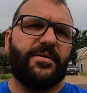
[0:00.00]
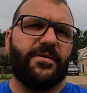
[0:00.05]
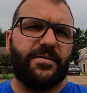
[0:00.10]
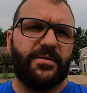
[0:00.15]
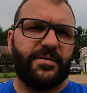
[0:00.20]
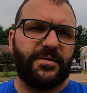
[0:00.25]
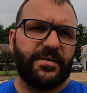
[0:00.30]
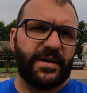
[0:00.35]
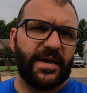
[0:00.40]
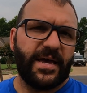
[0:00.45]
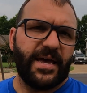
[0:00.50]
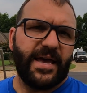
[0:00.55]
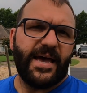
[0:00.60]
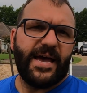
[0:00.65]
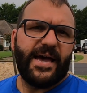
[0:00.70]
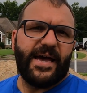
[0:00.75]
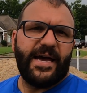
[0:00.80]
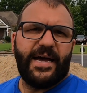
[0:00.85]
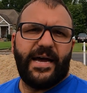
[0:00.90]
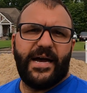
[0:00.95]
on
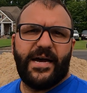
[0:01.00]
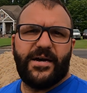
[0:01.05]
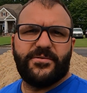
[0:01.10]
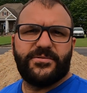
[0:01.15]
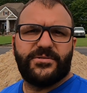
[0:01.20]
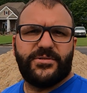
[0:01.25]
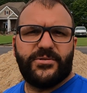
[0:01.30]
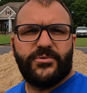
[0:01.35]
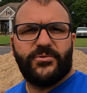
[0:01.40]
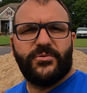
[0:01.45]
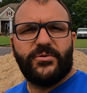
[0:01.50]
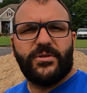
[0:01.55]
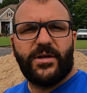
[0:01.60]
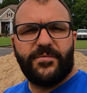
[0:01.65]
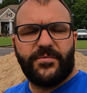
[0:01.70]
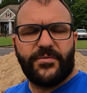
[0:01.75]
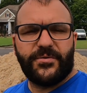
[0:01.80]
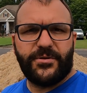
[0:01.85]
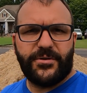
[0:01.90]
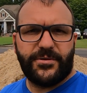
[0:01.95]
how to
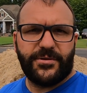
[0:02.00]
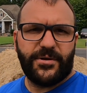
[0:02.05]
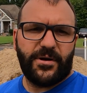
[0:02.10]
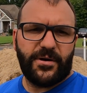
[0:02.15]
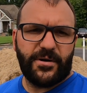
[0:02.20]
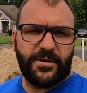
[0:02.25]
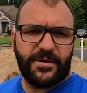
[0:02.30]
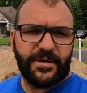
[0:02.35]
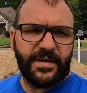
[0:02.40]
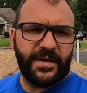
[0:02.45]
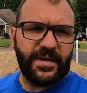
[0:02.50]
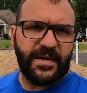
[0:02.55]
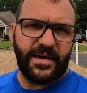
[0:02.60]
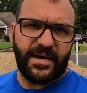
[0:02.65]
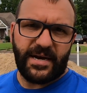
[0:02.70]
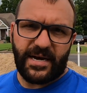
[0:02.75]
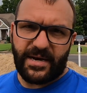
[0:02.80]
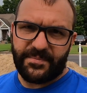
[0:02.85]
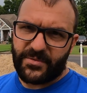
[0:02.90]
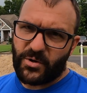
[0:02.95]
level your yard.
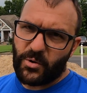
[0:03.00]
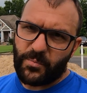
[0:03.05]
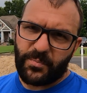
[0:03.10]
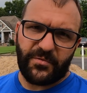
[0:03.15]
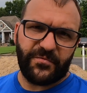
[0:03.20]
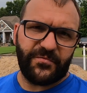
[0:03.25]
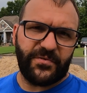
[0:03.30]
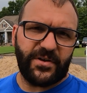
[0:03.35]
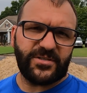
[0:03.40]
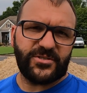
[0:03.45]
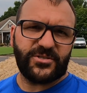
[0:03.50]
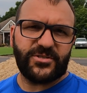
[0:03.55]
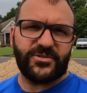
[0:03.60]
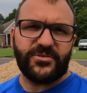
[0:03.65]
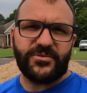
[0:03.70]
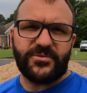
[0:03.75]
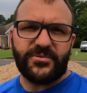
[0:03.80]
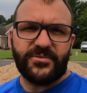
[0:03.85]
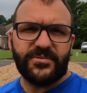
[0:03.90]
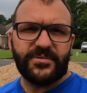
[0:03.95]
I'm no
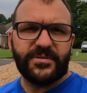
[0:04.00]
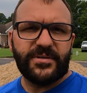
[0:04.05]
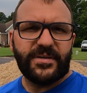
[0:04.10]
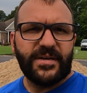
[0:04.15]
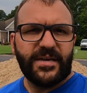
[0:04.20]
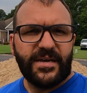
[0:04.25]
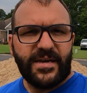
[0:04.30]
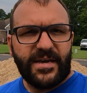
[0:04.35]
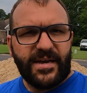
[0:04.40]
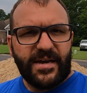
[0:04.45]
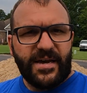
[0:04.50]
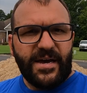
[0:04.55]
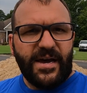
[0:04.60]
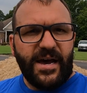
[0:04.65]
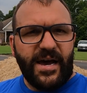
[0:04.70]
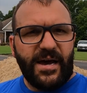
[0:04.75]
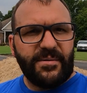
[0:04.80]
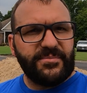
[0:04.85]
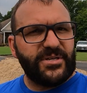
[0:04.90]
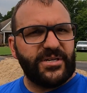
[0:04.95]
professional.
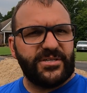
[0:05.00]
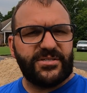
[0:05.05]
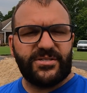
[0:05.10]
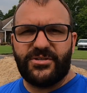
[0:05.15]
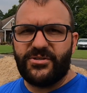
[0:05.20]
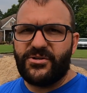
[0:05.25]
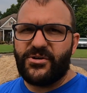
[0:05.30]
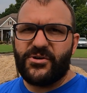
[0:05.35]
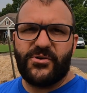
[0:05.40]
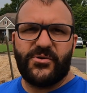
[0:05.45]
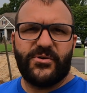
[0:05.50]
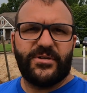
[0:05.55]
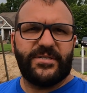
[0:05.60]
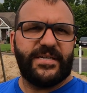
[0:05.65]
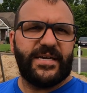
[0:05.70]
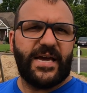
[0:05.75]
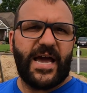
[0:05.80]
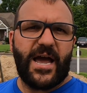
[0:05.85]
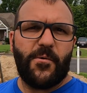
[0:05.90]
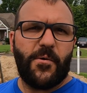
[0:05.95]
I'm just, a
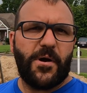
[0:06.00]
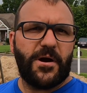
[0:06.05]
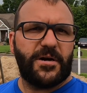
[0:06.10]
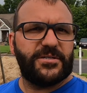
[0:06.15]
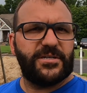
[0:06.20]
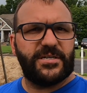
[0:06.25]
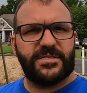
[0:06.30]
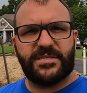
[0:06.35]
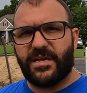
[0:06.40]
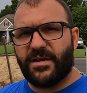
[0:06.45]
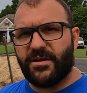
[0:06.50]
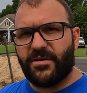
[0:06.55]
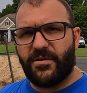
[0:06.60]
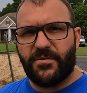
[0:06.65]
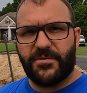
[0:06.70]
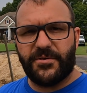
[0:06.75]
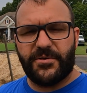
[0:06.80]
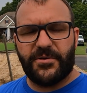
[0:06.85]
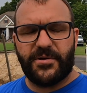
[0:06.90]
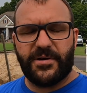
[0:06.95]
DIYer just like all
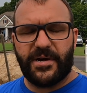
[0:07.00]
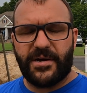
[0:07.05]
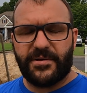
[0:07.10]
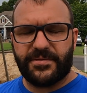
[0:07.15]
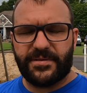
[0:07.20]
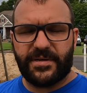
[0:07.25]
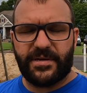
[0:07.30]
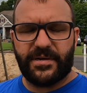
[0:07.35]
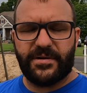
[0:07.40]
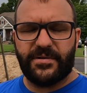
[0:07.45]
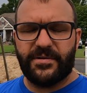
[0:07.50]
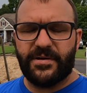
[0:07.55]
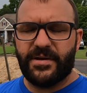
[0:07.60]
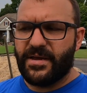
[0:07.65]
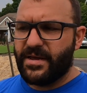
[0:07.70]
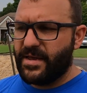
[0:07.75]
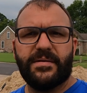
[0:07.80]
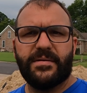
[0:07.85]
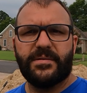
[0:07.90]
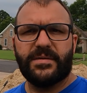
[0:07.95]
you out there,
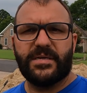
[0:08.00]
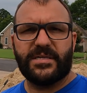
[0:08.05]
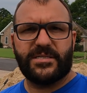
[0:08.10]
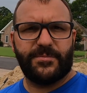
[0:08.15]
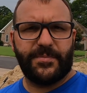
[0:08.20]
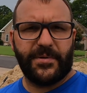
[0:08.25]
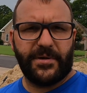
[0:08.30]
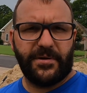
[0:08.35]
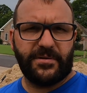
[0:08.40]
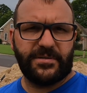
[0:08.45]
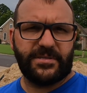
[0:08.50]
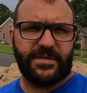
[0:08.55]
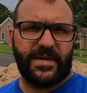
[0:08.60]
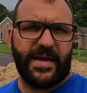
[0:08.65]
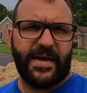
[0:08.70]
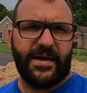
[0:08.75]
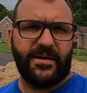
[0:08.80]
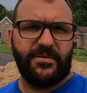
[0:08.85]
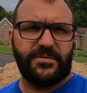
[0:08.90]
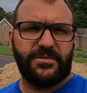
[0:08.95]
experiencing
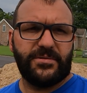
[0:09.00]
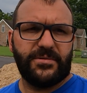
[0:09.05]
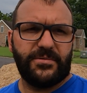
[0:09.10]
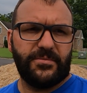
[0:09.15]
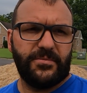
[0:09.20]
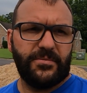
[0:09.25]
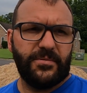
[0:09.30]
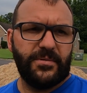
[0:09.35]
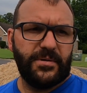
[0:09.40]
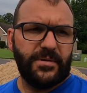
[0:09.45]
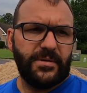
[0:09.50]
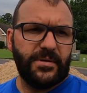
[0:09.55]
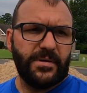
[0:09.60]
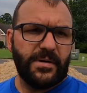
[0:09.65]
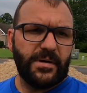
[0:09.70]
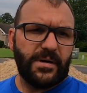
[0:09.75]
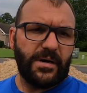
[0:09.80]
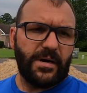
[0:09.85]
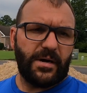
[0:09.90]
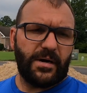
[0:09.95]
how
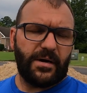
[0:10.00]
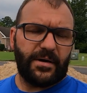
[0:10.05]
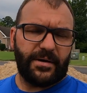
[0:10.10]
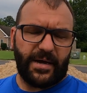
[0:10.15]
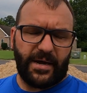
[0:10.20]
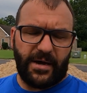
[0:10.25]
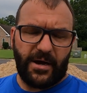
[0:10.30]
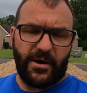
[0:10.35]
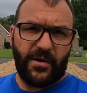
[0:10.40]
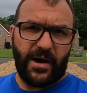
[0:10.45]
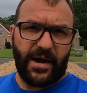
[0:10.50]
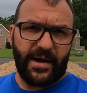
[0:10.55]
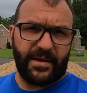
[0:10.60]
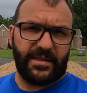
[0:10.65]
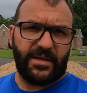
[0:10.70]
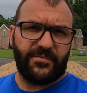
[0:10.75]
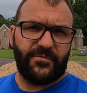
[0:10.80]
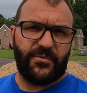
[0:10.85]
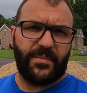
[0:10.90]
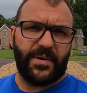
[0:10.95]
I
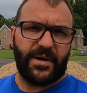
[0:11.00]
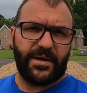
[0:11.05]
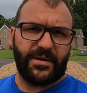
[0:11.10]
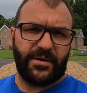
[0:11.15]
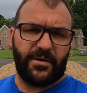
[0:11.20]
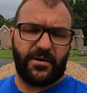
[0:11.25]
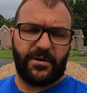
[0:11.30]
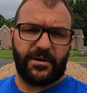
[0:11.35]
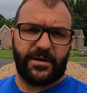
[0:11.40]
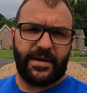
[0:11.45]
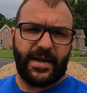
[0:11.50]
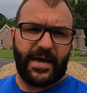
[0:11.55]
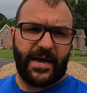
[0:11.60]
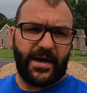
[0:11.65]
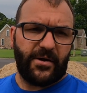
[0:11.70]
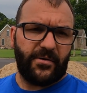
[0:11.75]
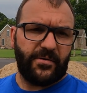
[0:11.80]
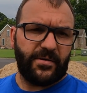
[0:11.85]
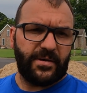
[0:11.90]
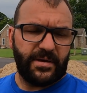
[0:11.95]
level my yard and
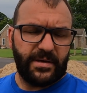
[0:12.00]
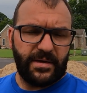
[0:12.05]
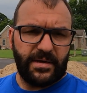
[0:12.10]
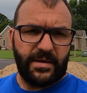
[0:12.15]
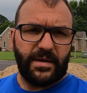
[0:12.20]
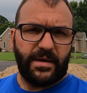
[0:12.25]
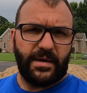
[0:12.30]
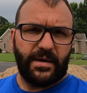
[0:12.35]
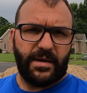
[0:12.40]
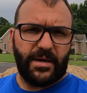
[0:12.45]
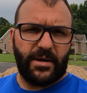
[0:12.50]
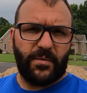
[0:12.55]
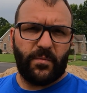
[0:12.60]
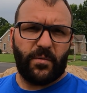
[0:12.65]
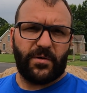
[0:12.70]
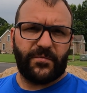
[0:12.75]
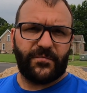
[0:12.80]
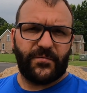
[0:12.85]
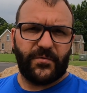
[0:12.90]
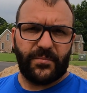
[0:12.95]
how it
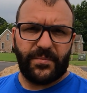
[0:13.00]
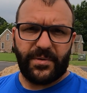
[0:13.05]
worked for